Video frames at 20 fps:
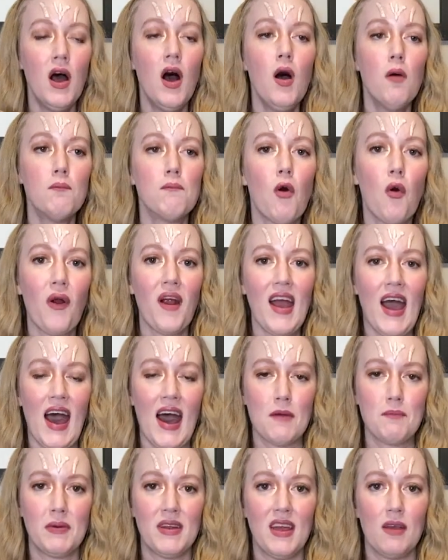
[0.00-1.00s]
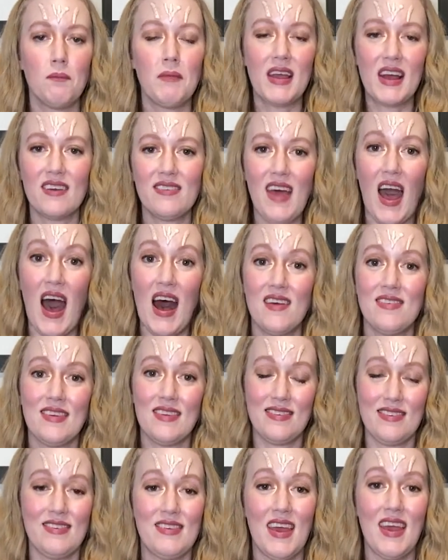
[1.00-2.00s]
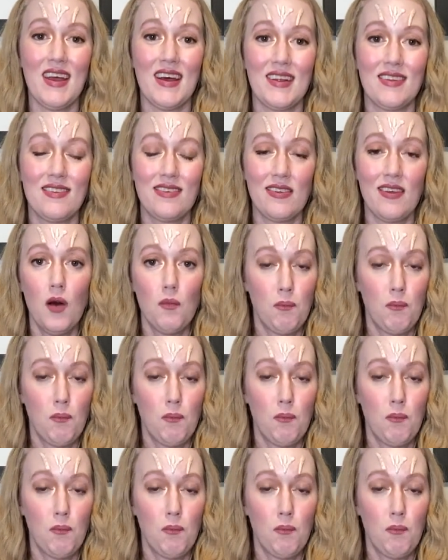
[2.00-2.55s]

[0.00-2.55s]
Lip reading: more happening, because as it stands,